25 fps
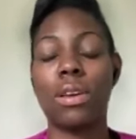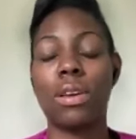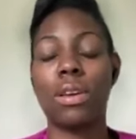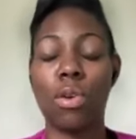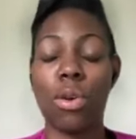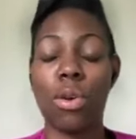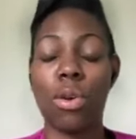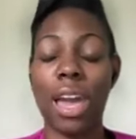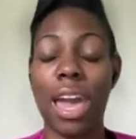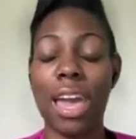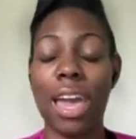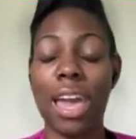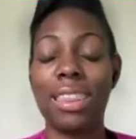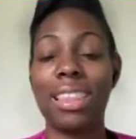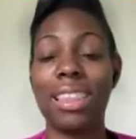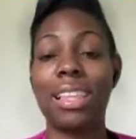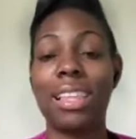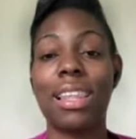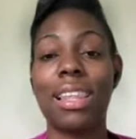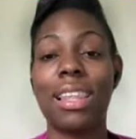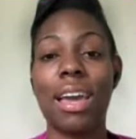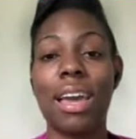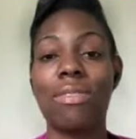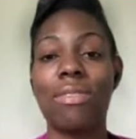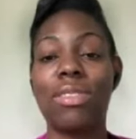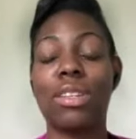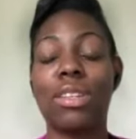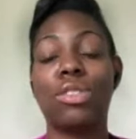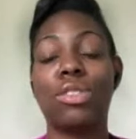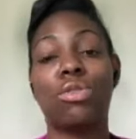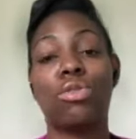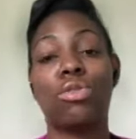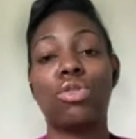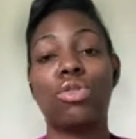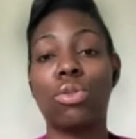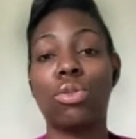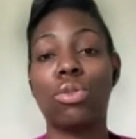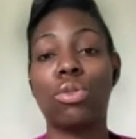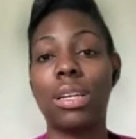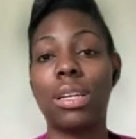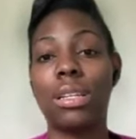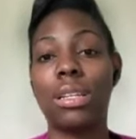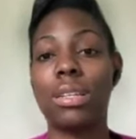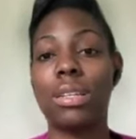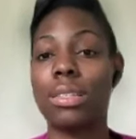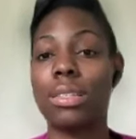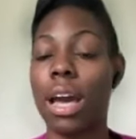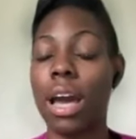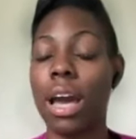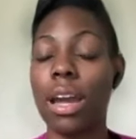to create the life that you
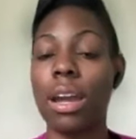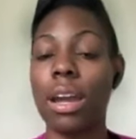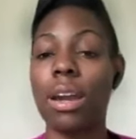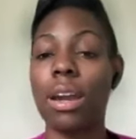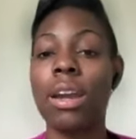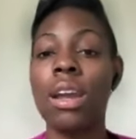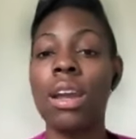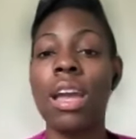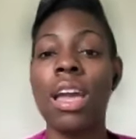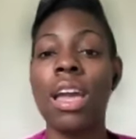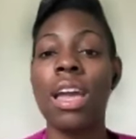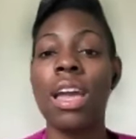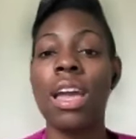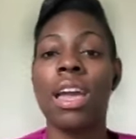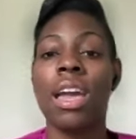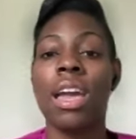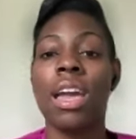truly desire.